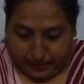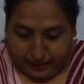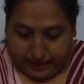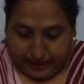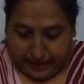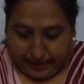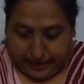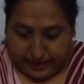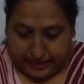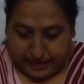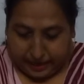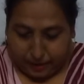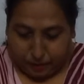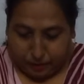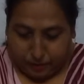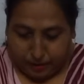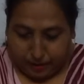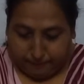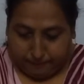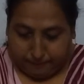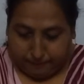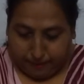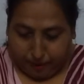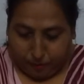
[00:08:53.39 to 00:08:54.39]
and Iota
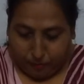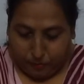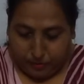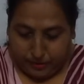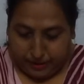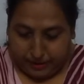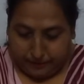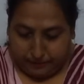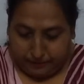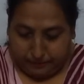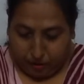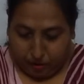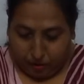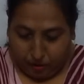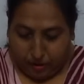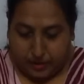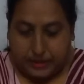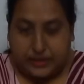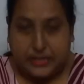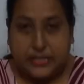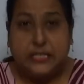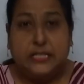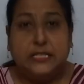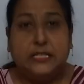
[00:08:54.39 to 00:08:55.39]
pound him on
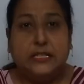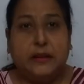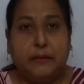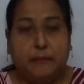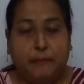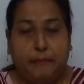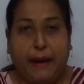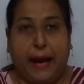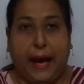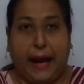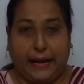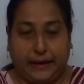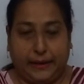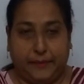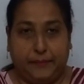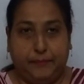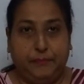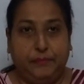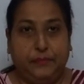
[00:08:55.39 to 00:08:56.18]
his back.